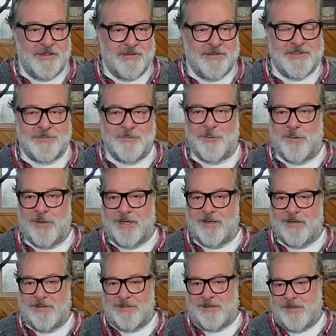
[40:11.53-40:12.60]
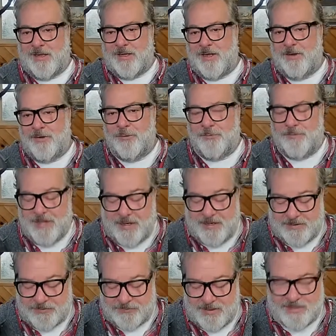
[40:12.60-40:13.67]
this morning, I hope that
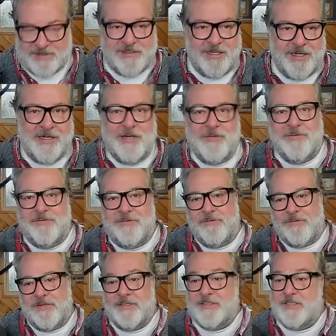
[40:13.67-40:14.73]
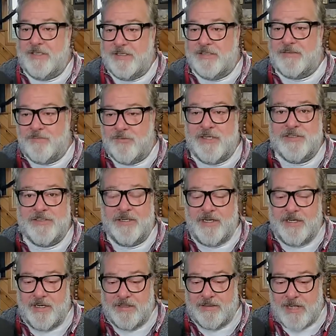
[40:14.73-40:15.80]
is resonating with you, because it is
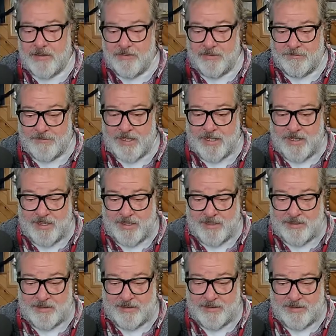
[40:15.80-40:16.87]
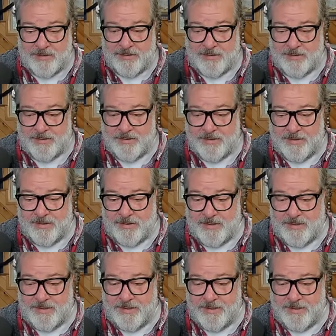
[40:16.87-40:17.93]
resonating loud in my head.
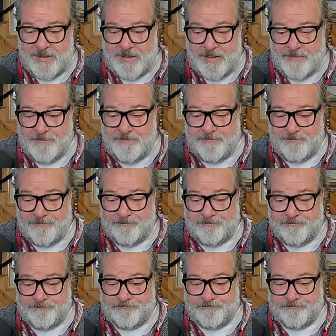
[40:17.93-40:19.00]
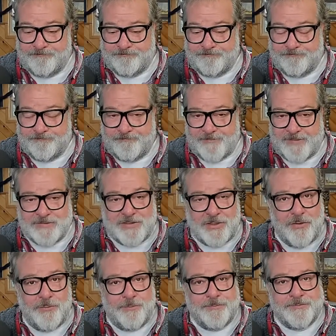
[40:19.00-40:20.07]
Yep.
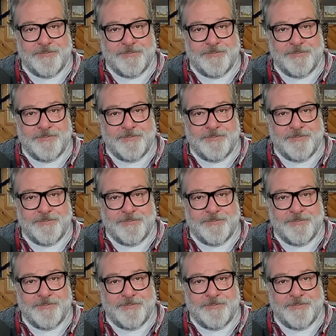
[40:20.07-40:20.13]
So,